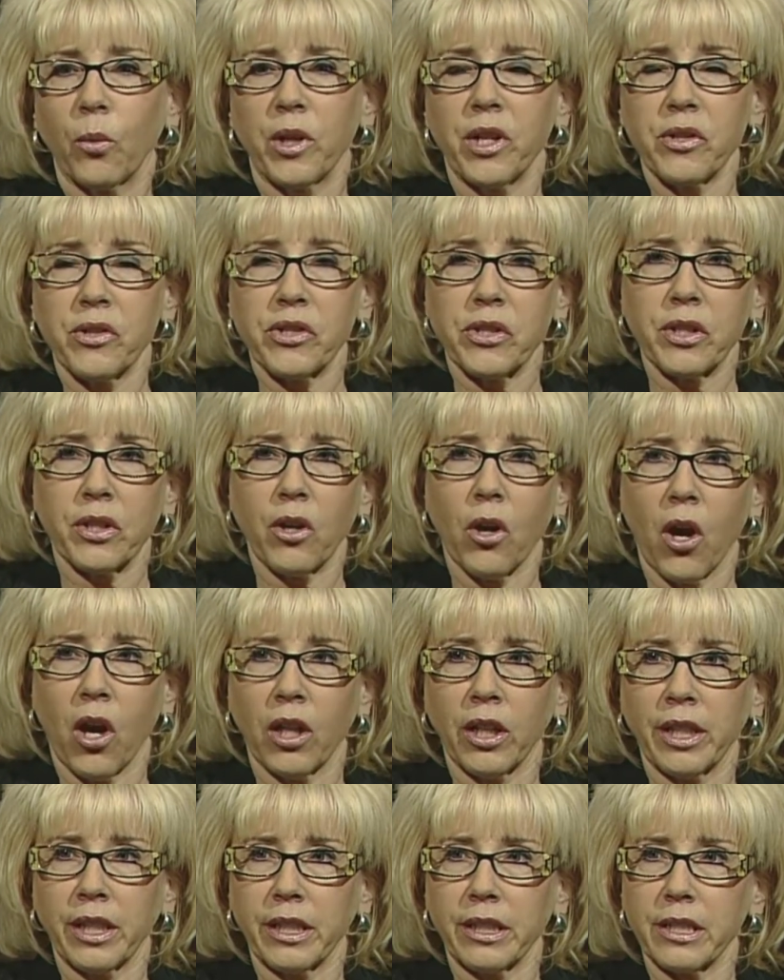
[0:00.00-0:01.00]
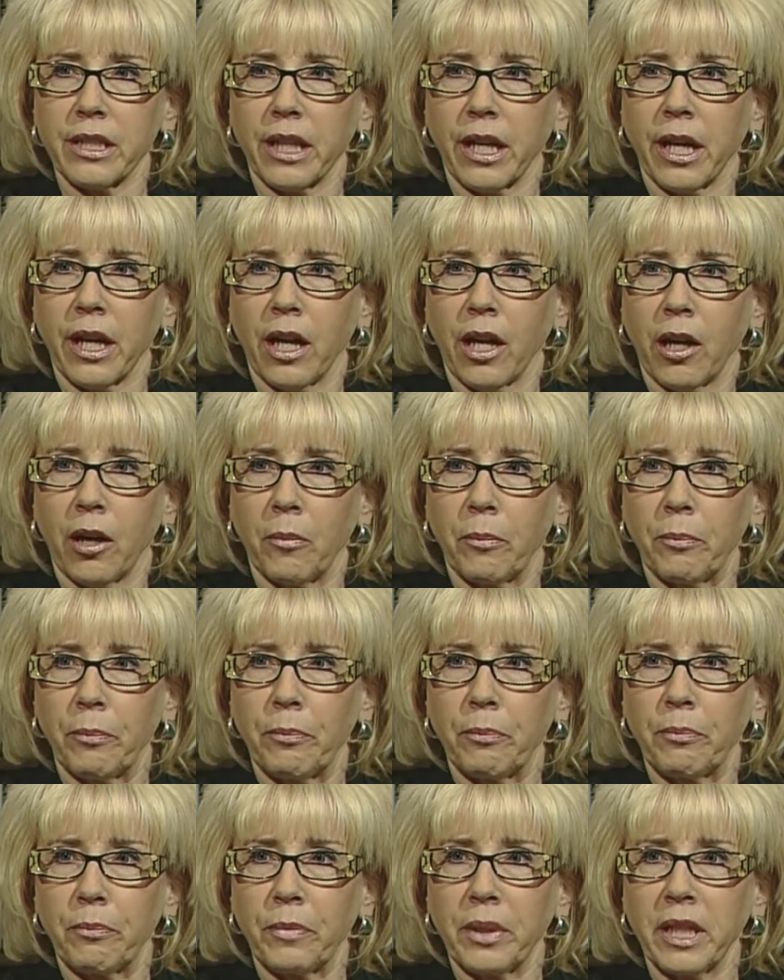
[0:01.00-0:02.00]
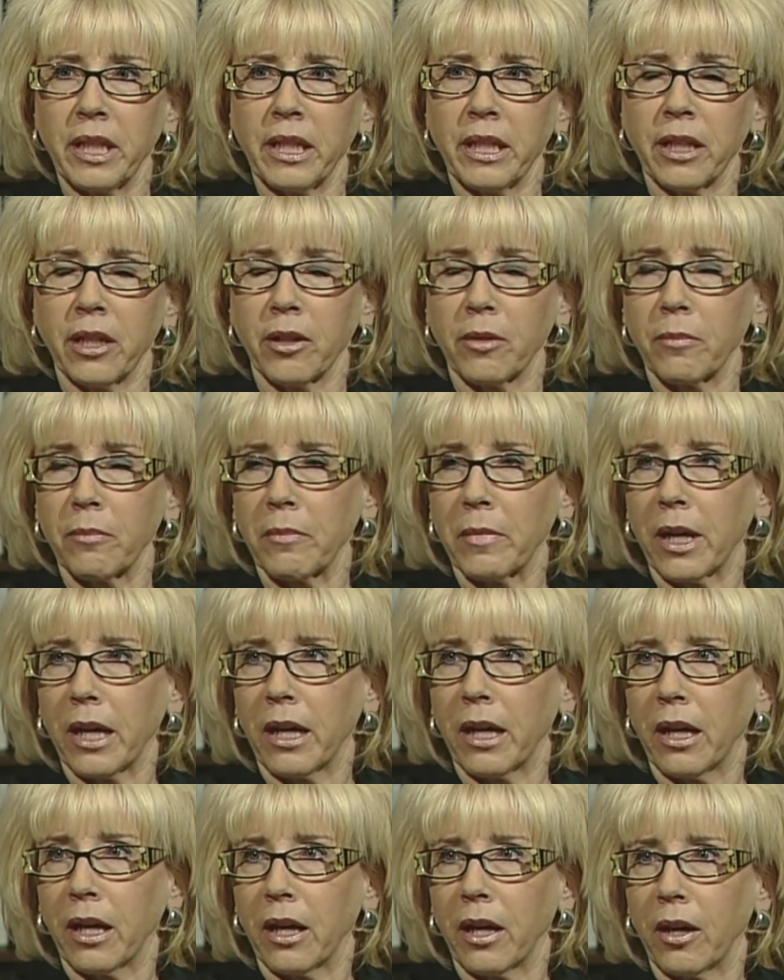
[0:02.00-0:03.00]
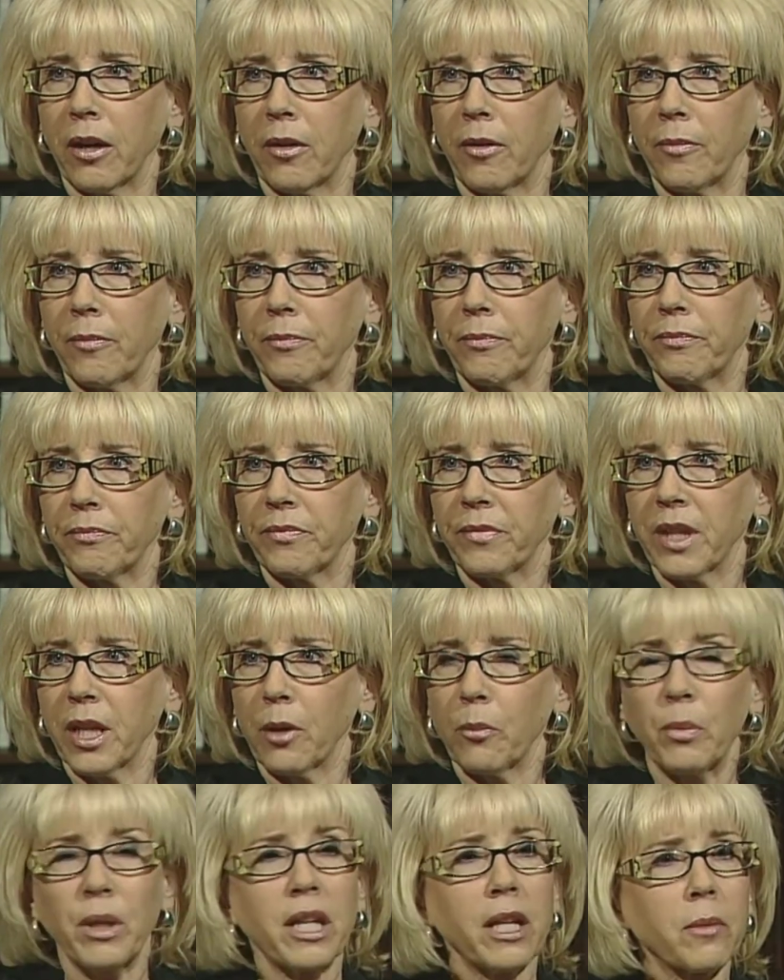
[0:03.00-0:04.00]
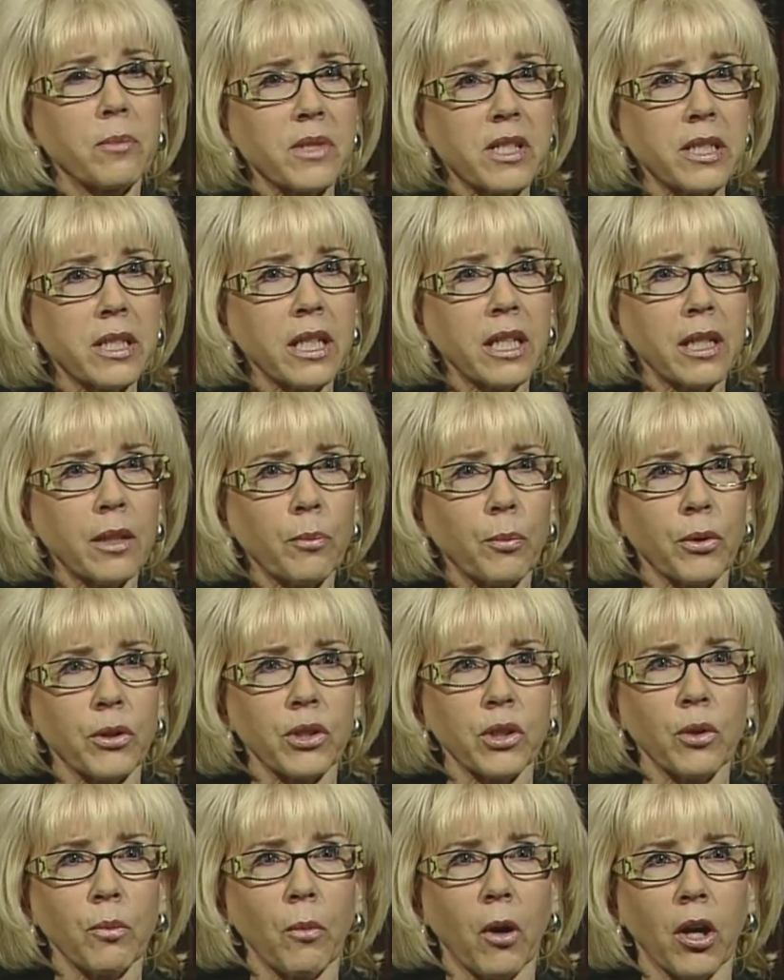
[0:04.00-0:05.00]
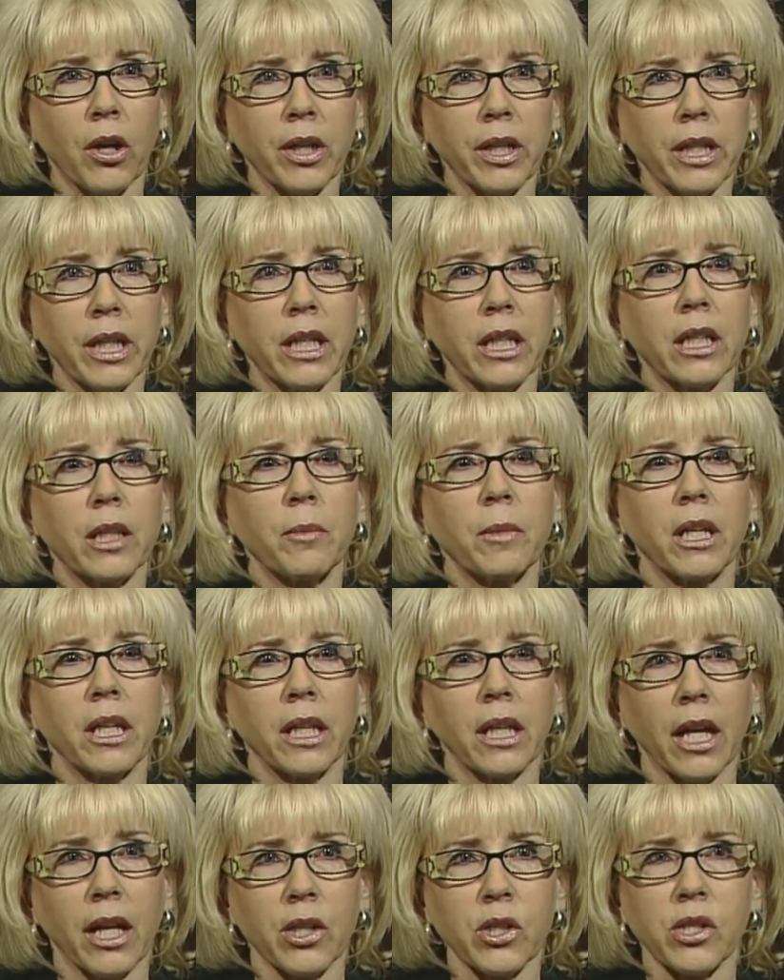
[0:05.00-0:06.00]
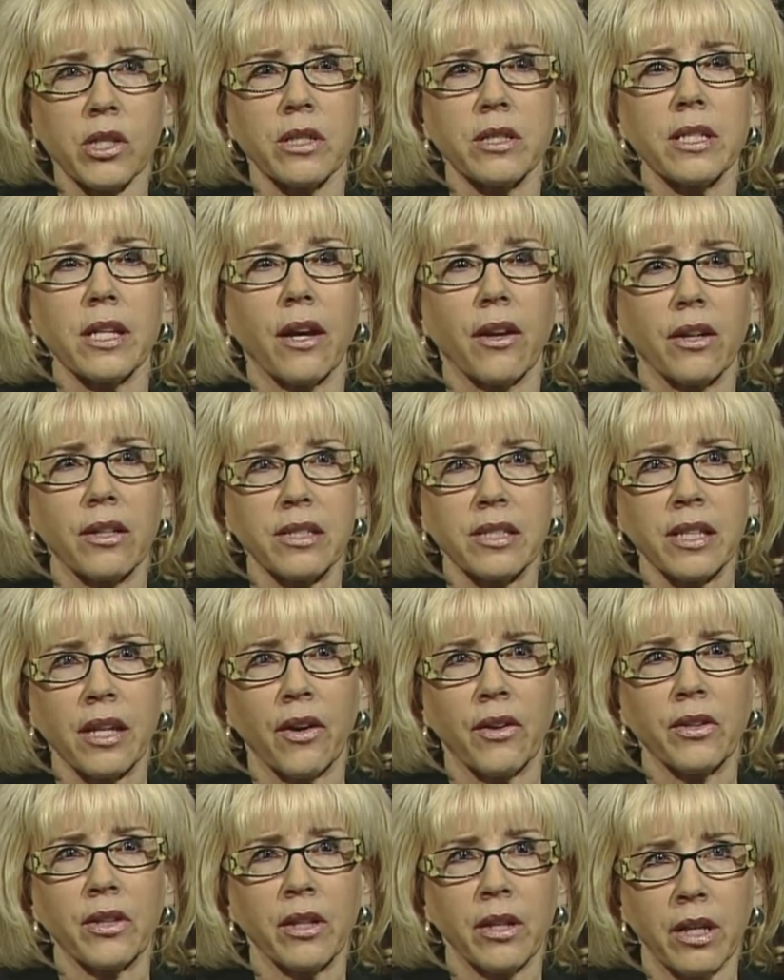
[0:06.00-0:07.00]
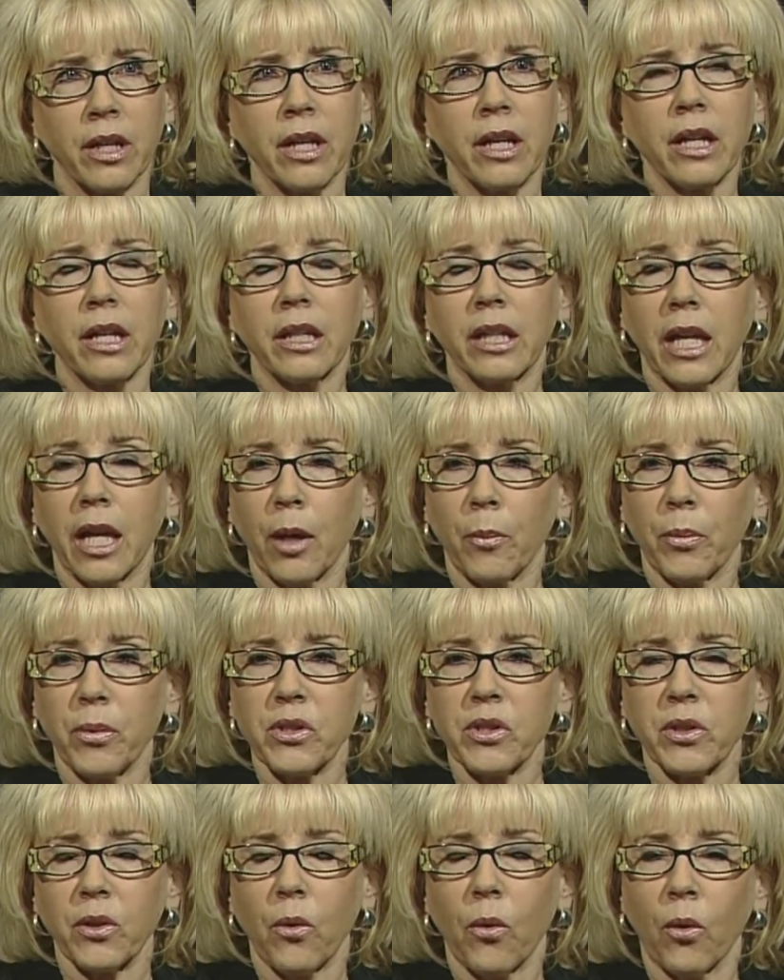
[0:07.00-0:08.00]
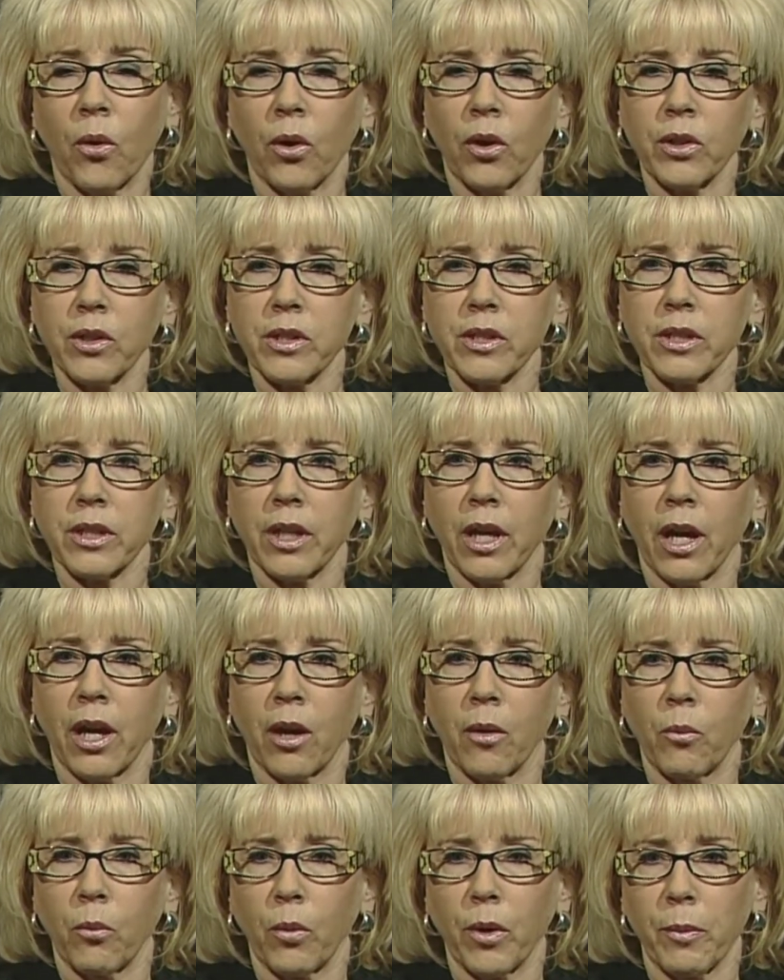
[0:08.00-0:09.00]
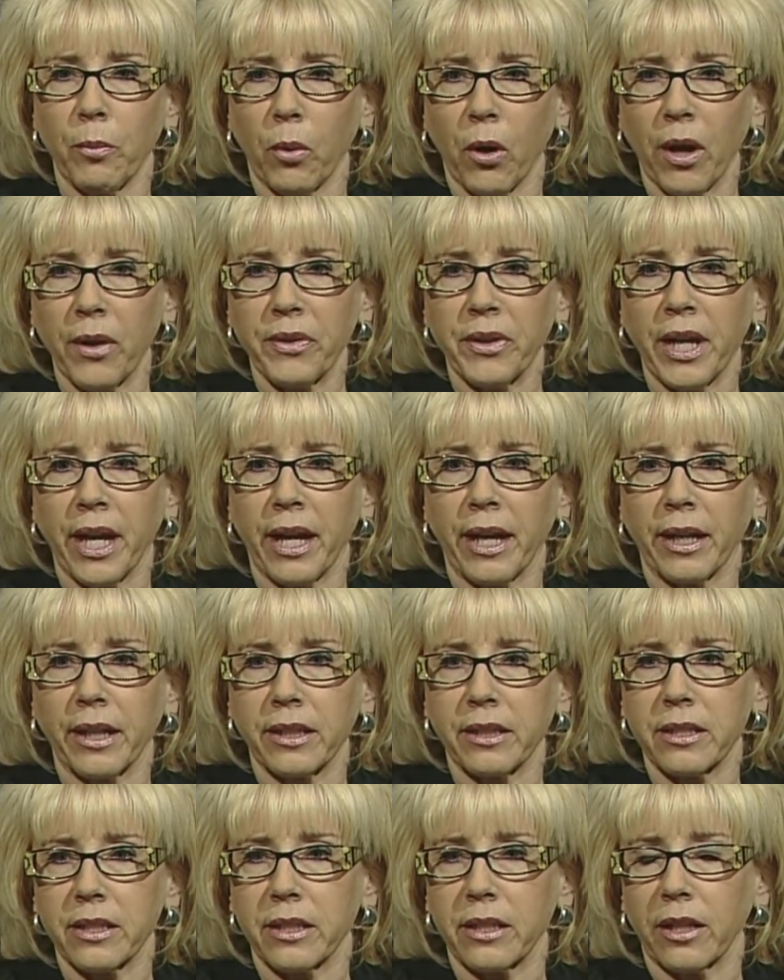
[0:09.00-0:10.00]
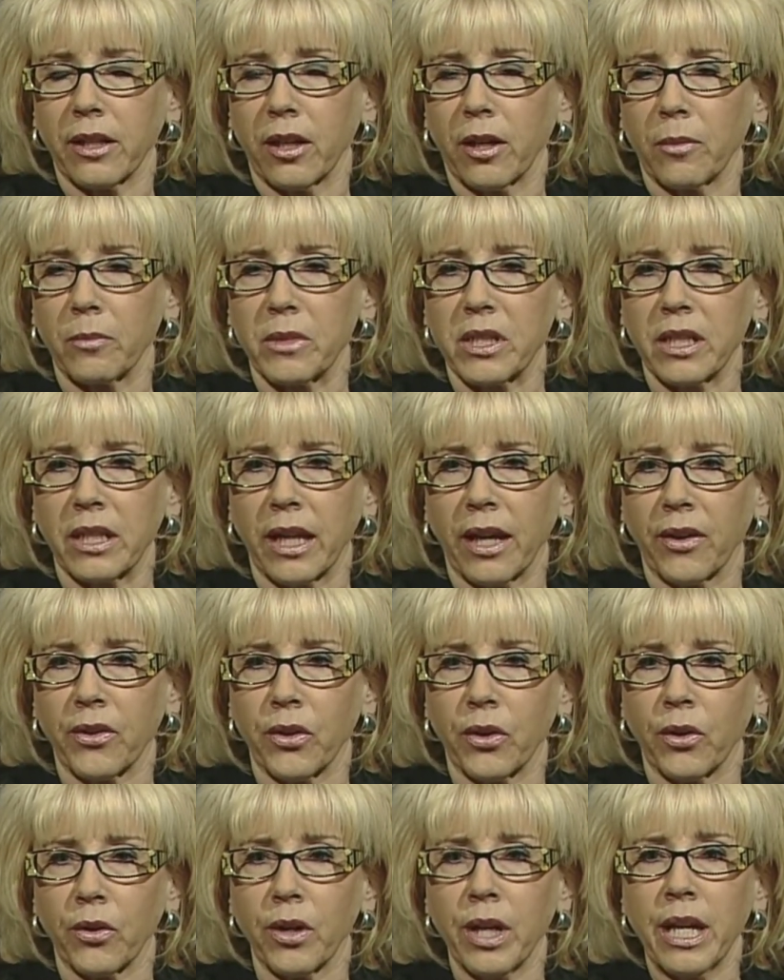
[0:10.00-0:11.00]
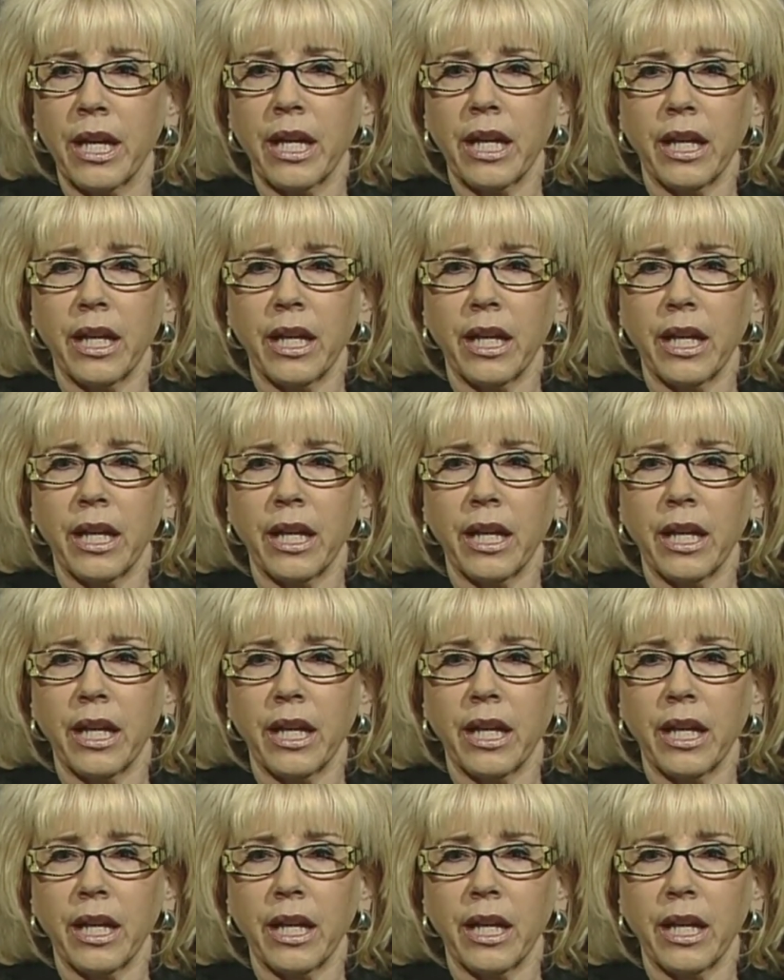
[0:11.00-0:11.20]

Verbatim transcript: We used to call it um, PM. Um, PMC, Purdue right. Marketing Communications out at South right. Campus Courts. Um, we brought that um, together.